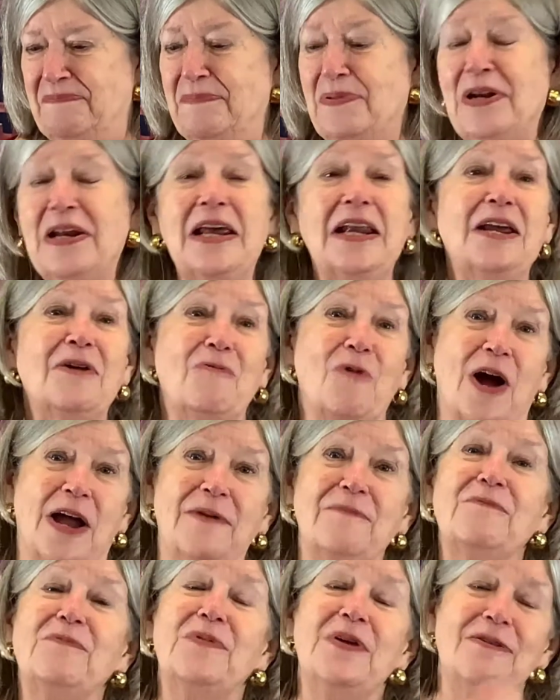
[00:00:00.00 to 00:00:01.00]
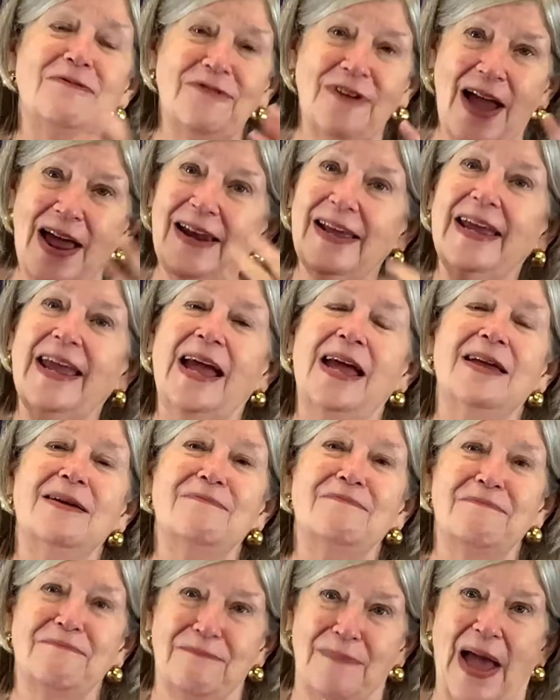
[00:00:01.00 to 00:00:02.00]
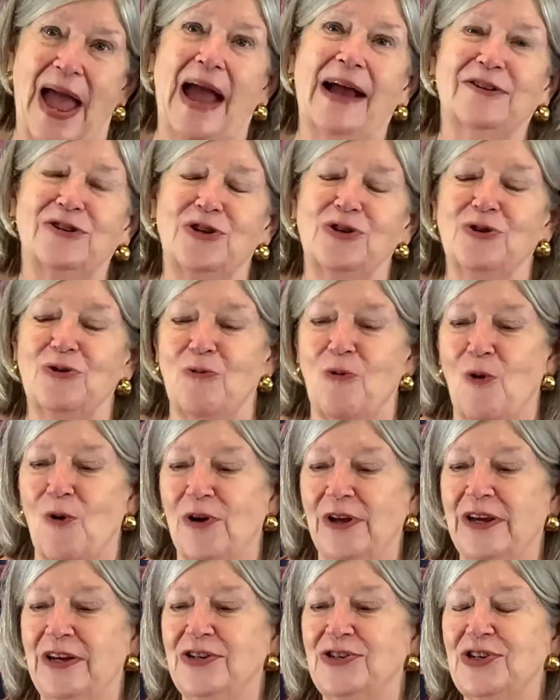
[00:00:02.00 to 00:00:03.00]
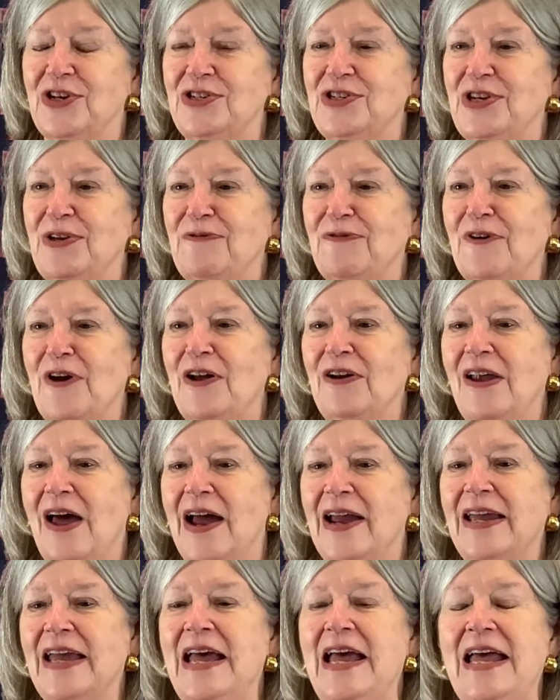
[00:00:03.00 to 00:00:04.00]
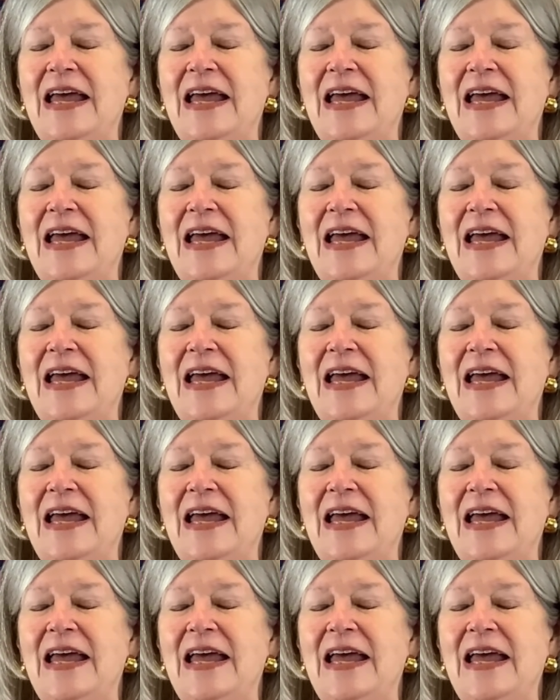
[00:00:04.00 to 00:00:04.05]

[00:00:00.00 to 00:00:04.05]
But anyway, he finally came back to New Orleans because he felt like